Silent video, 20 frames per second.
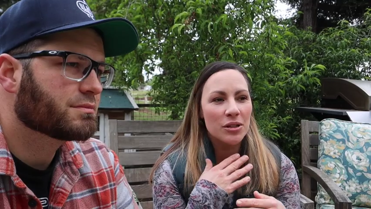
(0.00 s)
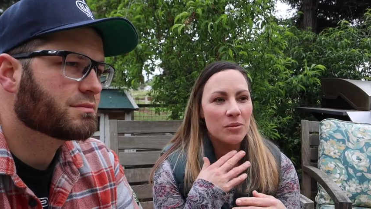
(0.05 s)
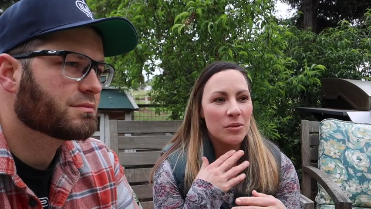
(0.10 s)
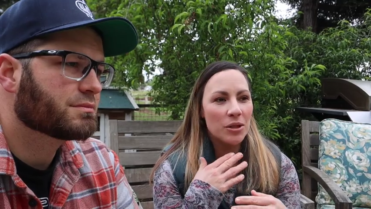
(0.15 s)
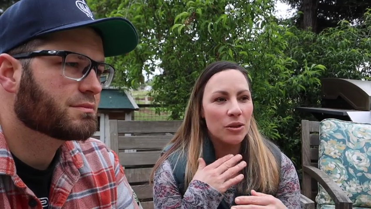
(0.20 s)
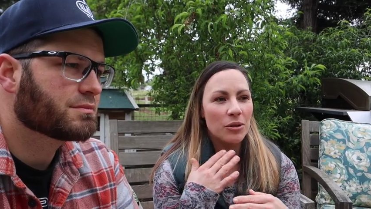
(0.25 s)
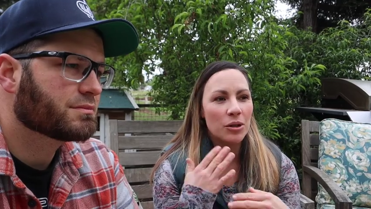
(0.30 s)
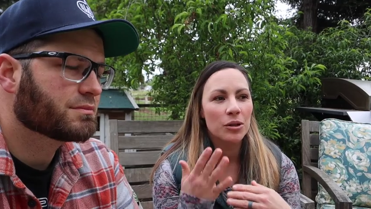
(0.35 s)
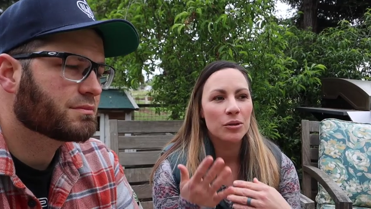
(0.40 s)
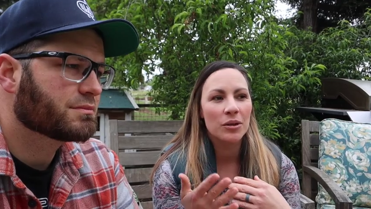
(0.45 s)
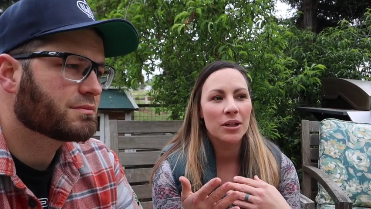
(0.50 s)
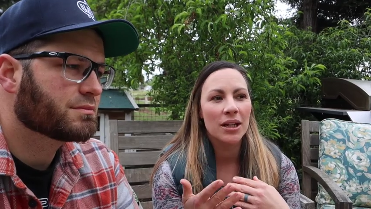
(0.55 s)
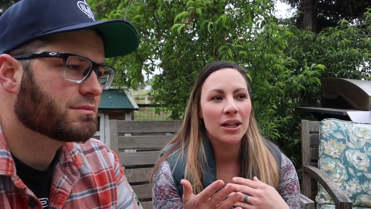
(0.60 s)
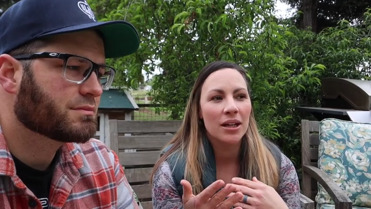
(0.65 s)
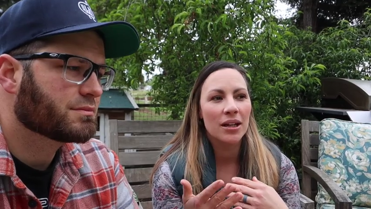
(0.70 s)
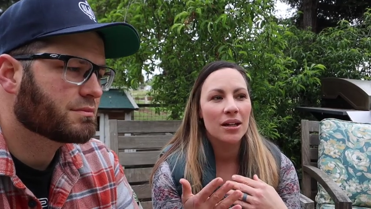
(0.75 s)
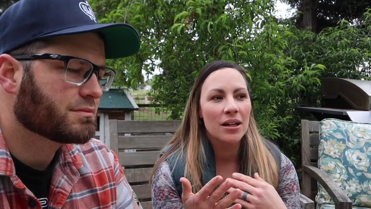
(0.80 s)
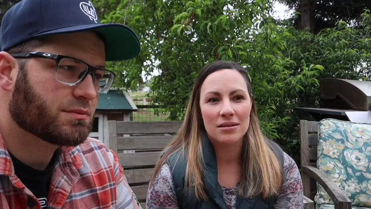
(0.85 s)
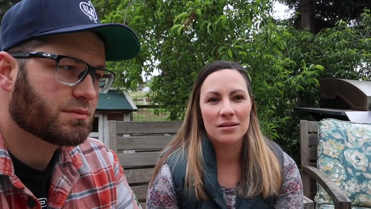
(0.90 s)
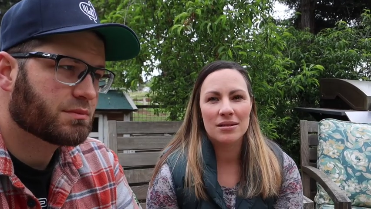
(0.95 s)
Speaker 1: going to be
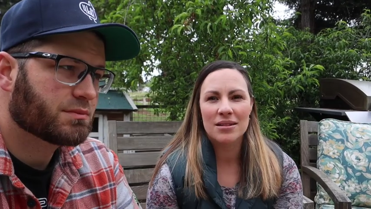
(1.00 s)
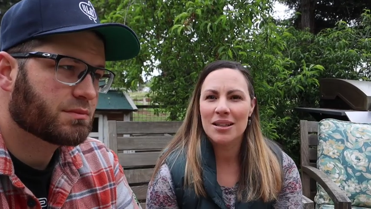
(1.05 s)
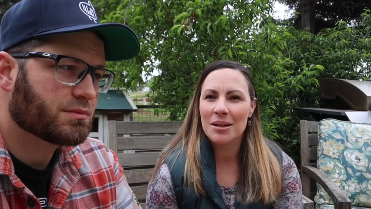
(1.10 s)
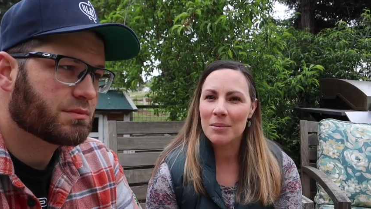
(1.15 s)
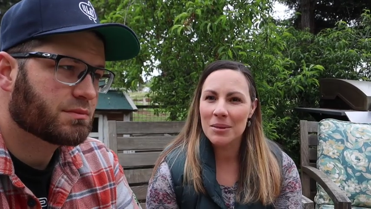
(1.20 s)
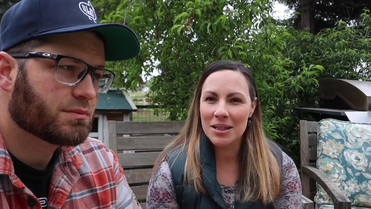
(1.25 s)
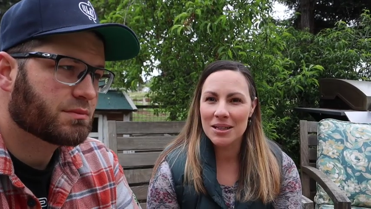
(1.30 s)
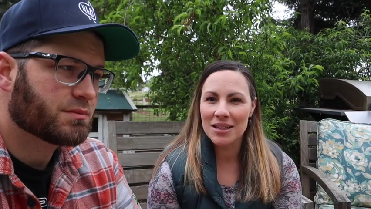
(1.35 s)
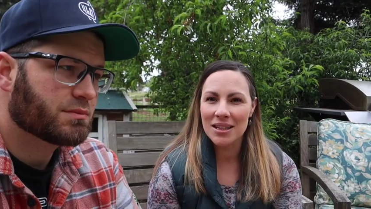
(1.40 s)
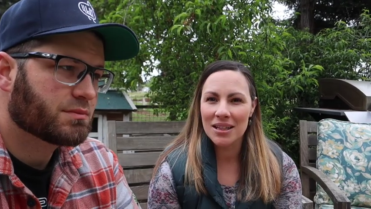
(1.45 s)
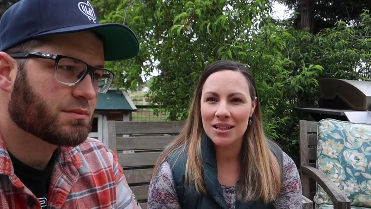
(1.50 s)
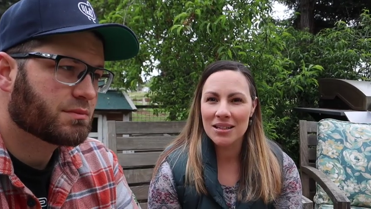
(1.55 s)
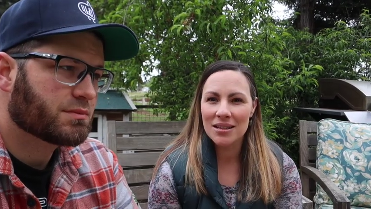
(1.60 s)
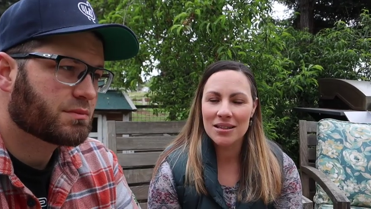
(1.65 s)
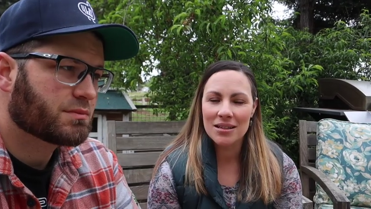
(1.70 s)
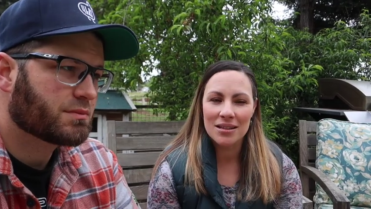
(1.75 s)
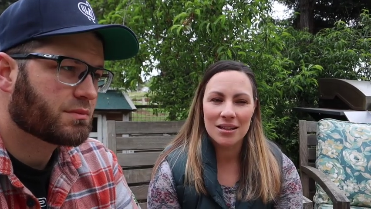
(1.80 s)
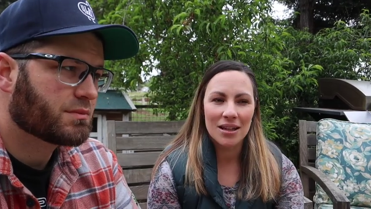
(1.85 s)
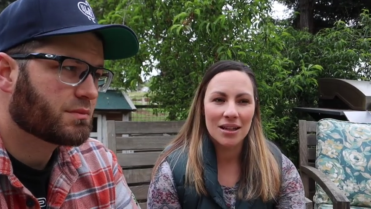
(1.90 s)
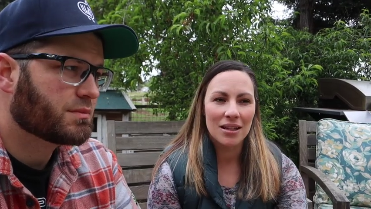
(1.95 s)
growing. Does that make
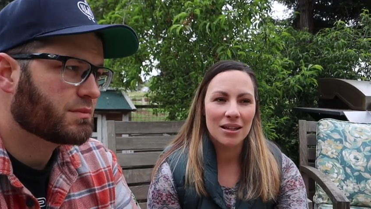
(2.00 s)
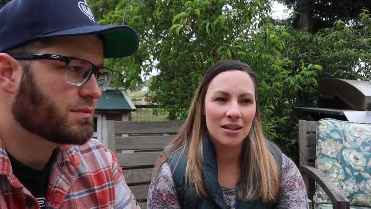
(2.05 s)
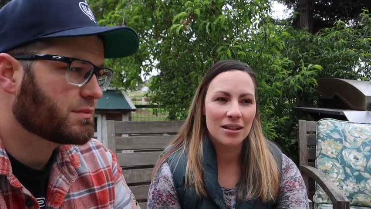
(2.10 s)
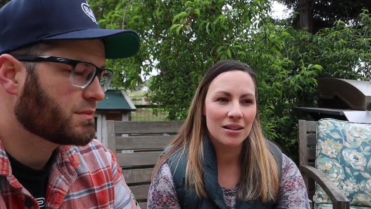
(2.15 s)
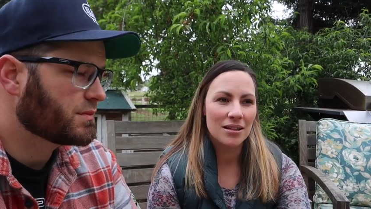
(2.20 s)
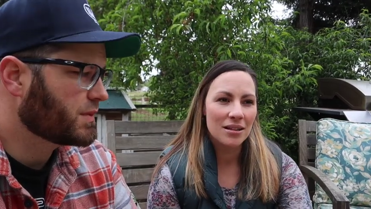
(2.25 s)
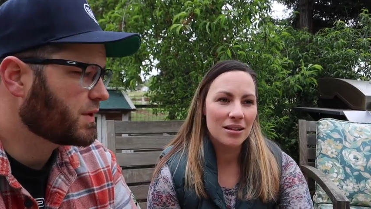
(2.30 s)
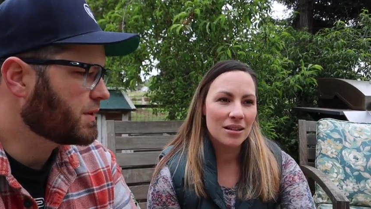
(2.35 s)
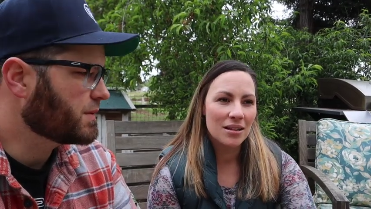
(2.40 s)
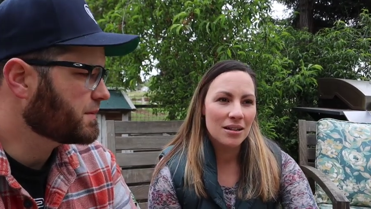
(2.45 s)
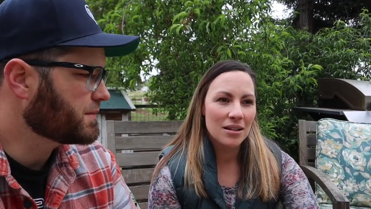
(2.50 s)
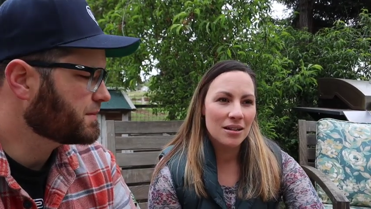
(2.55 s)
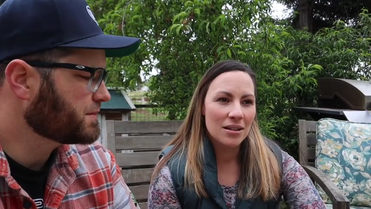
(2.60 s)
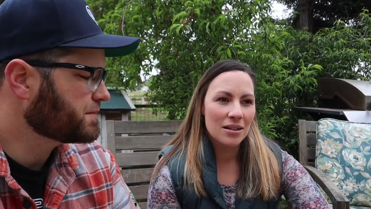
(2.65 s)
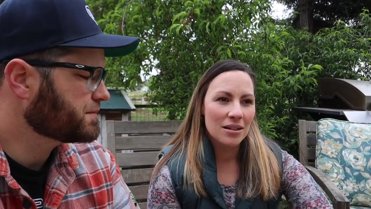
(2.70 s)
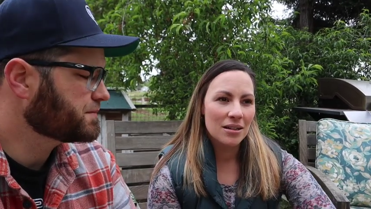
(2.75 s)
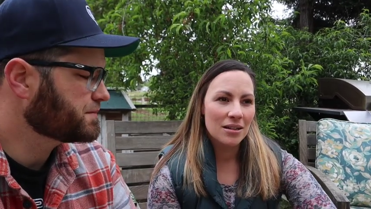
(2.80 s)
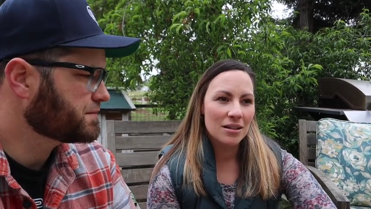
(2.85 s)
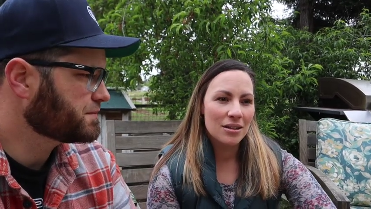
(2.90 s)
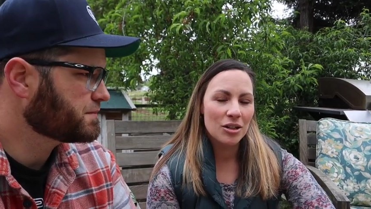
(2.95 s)
sense? Like, yeah.
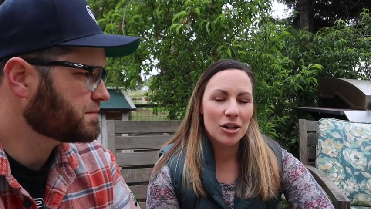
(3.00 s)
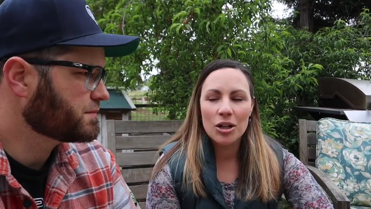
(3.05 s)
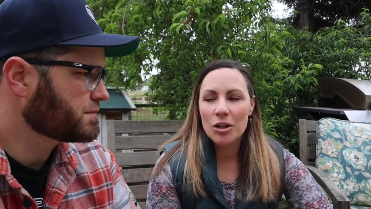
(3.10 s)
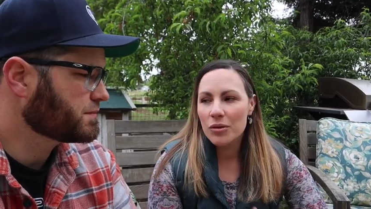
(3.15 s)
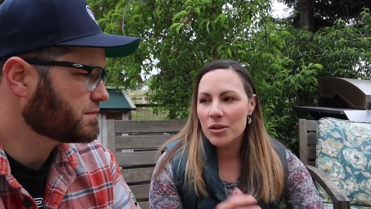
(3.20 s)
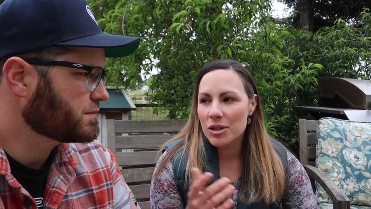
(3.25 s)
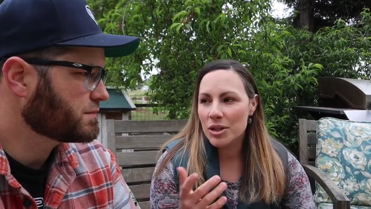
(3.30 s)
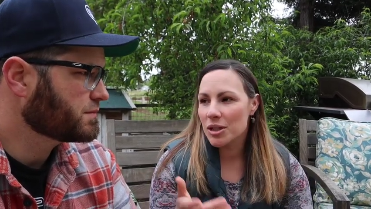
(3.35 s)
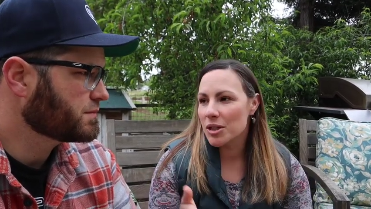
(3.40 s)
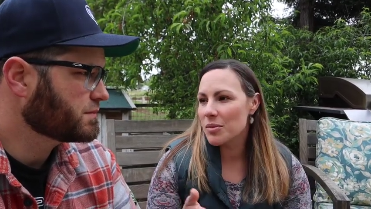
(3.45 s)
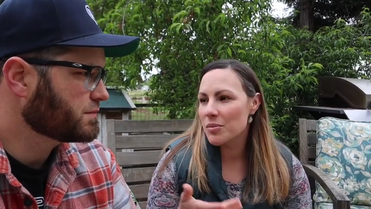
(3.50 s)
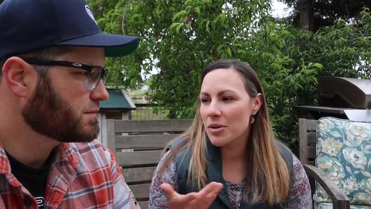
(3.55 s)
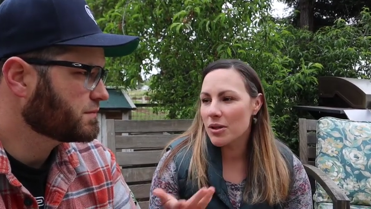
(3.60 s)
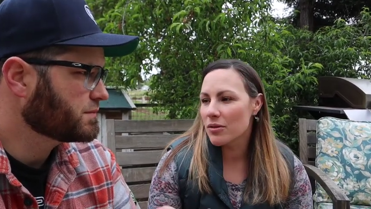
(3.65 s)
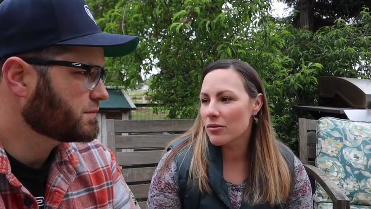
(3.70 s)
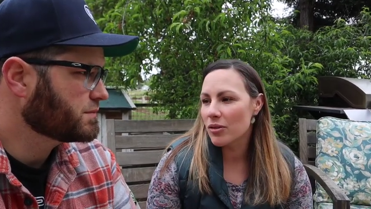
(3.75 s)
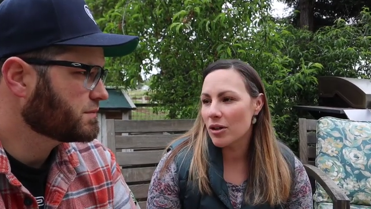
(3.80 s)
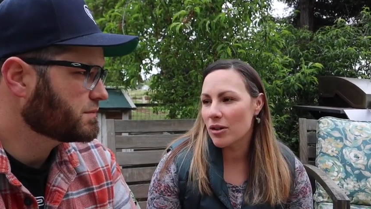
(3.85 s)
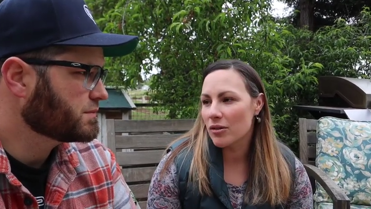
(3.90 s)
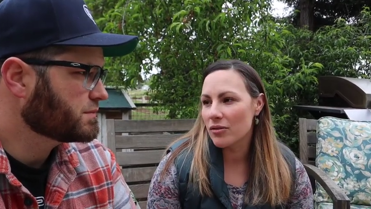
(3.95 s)
you're always going to
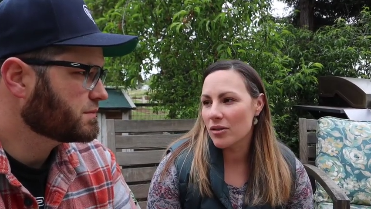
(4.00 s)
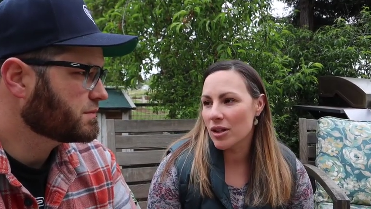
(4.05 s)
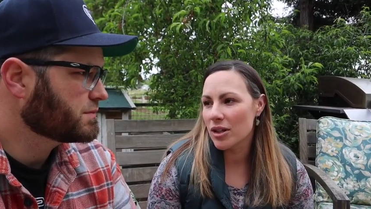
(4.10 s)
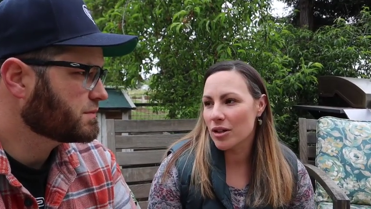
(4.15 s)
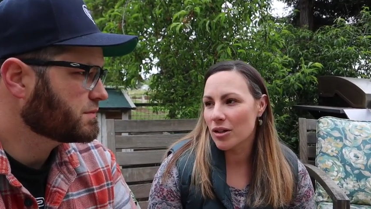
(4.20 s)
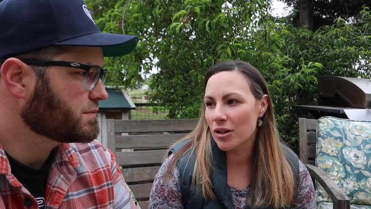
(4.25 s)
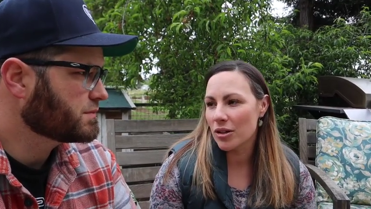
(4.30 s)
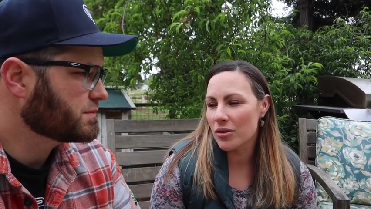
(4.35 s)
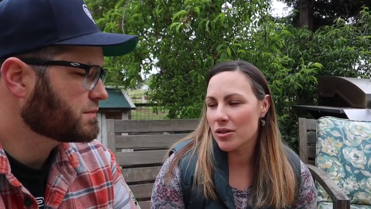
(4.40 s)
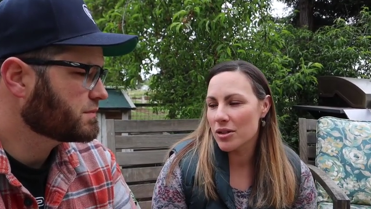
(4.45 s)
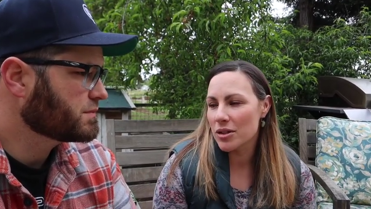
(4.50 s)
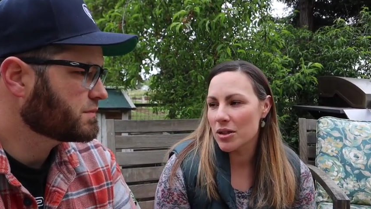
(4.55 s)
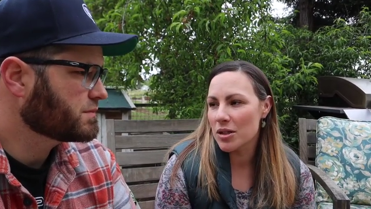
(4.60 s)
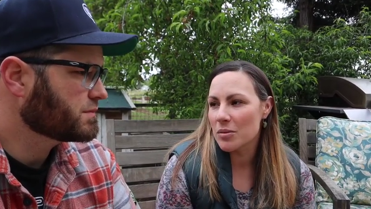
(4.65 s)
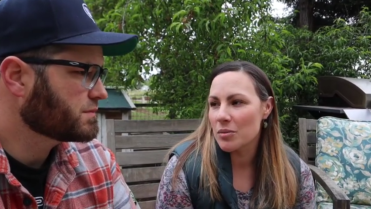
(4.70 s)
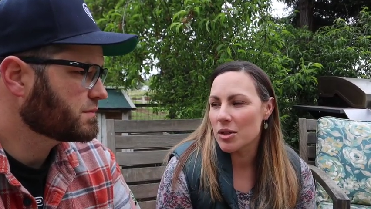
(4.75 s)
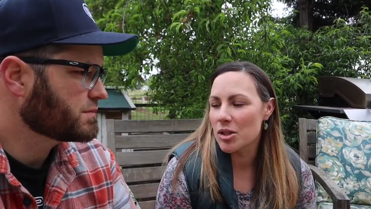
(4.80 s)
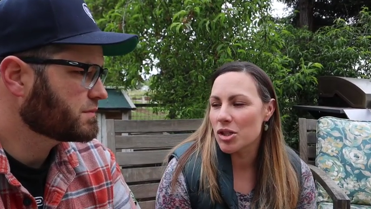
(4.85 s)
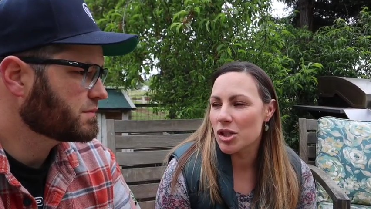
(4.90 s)
be evolving. You're always going to be